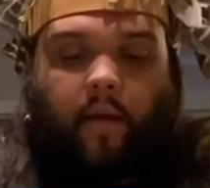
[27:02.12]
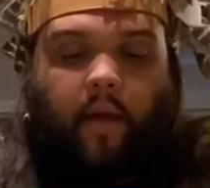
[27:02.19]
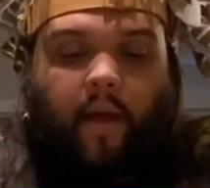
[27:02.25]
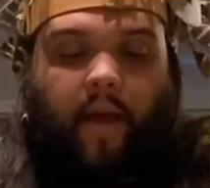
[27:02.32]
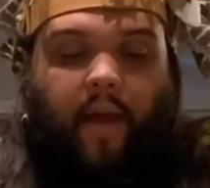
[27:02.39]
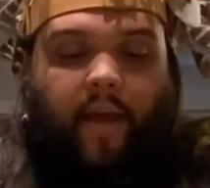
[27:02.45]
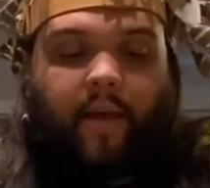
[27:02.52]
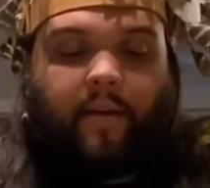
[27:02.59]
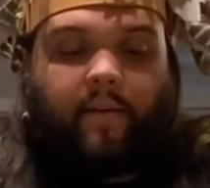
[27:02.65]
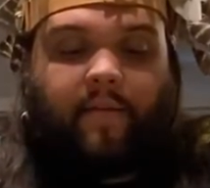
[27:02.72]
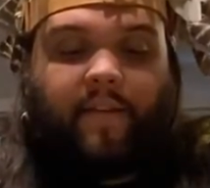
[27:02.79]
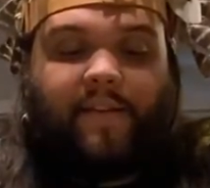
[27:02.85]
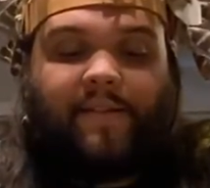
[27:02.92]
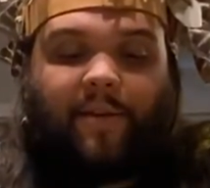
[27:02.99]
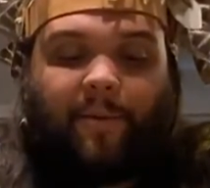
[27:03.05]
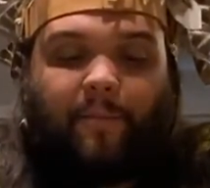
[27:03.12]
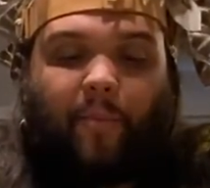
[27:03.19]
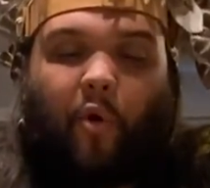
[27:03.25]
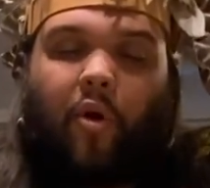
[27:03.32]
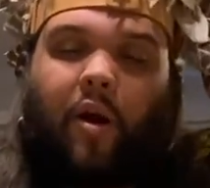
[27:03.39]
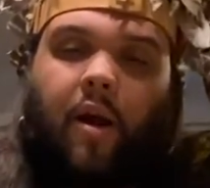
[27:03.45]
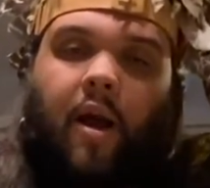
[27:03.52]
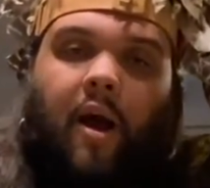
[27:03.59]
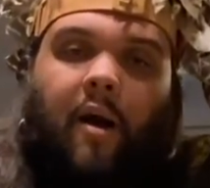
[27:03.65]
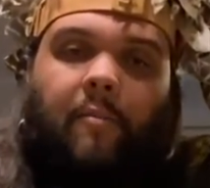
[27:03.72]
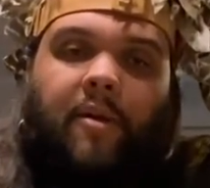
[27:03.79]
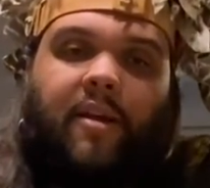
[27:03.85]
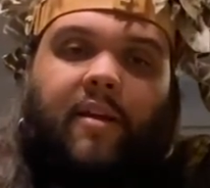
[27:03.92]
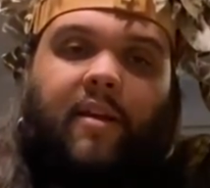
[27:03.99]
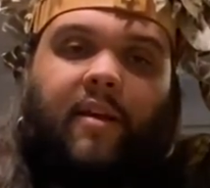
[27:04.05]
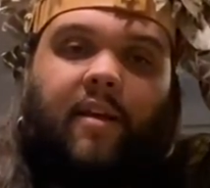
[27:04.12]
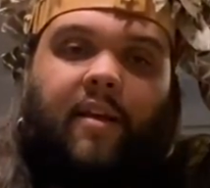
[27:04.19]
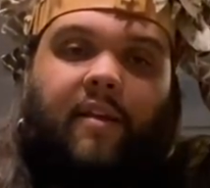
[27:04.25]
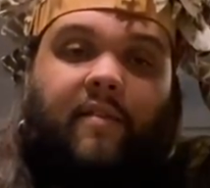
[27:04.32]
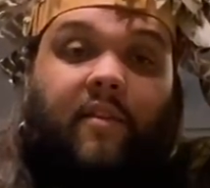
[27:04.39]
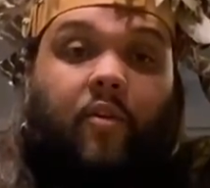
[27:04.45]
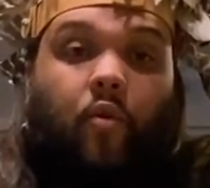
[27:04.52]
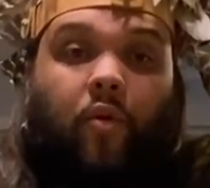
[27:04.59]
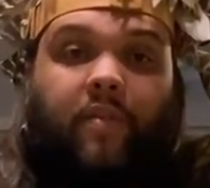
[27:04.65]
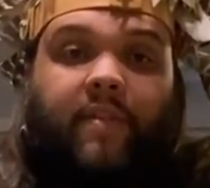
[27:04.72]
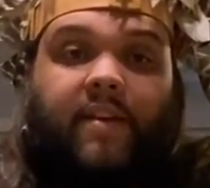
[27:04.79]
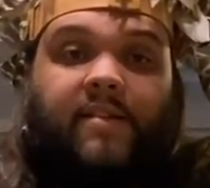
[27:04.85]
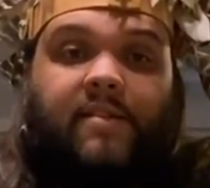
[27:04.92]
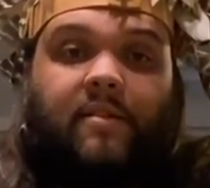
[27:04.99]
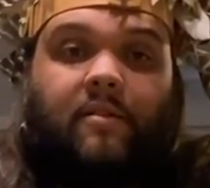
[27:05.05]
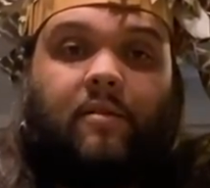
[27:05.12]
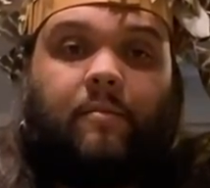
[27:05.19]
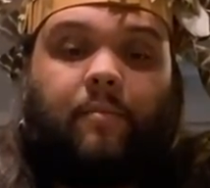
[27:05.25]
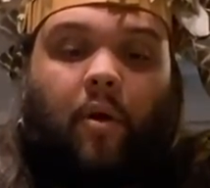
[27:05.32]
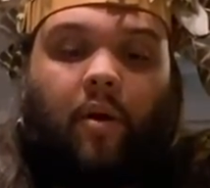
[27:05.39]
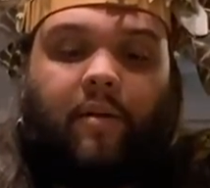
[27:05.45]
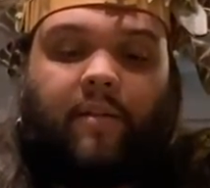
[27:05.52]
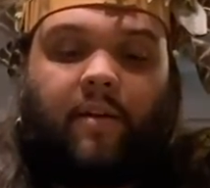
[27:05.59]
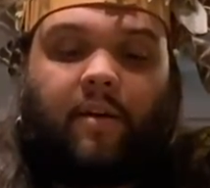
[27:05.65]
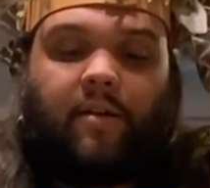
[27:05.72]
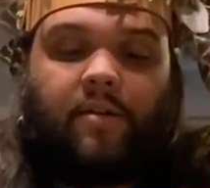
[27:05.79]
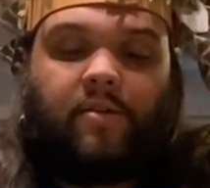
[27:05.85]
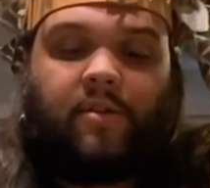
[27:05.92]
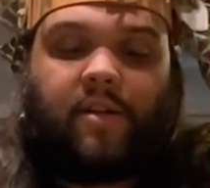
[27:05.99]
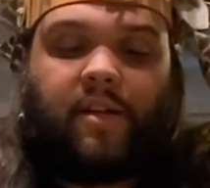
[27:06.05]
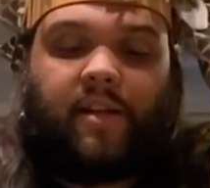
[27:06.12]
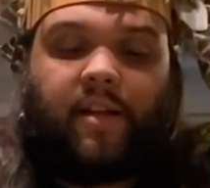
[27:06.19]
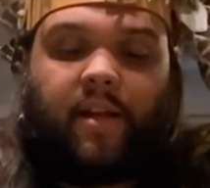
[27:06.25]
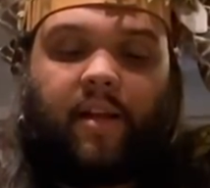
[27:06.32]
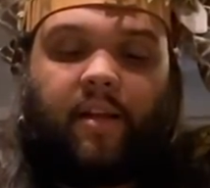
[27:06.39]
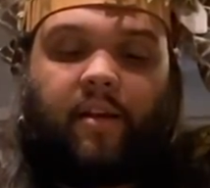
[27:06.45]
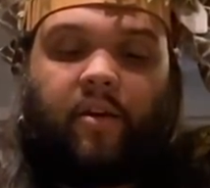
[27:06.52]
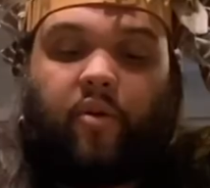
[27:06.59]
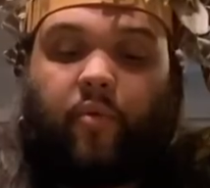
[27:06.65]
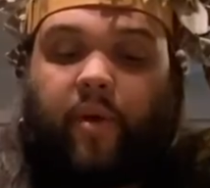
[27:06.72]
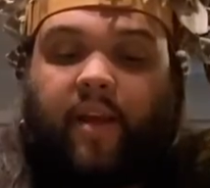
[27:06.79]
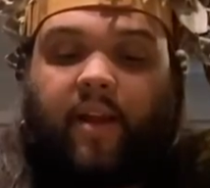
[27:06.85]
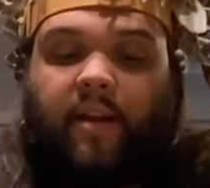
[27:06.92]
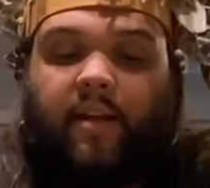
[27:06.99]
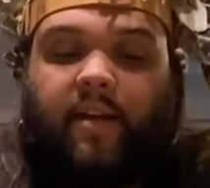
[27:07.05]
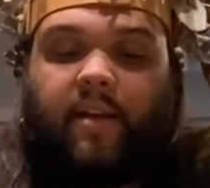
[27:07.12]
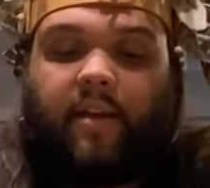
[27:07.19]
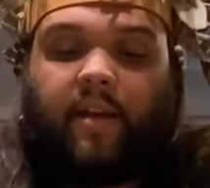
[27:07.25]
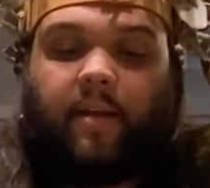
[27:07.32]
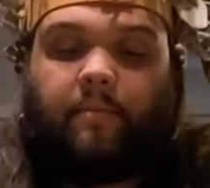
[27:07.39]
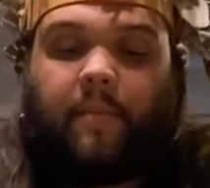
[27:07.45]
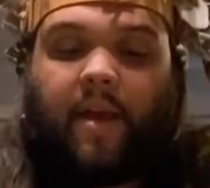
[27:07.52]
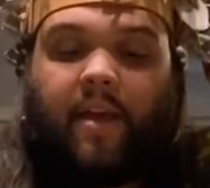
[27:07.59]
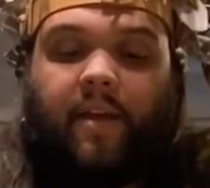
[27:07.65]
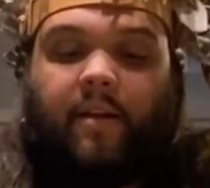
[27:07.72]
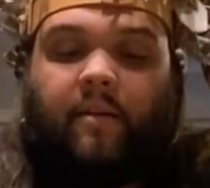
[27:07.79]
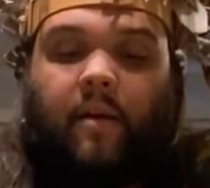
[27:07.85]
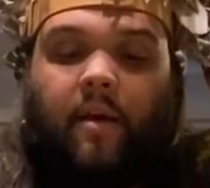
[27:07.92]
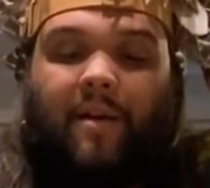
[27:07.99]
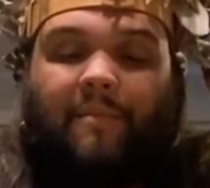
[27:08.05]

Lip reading: And these are more common in the northeastern part of the country, in New England and Maine,